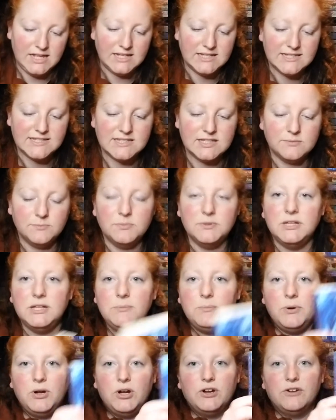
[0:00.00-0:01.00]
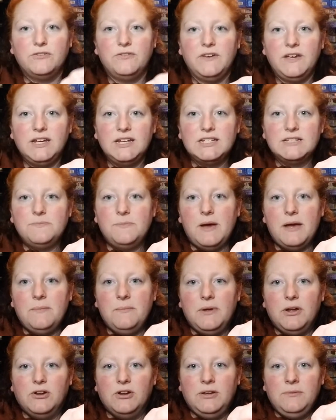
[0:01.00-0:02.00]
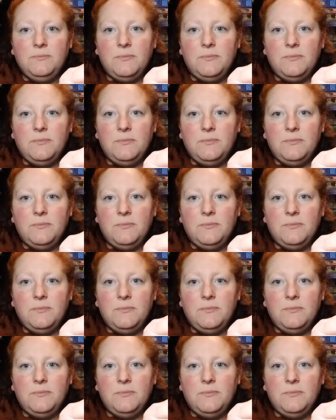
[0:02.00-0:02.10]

Simply Perfect by Mary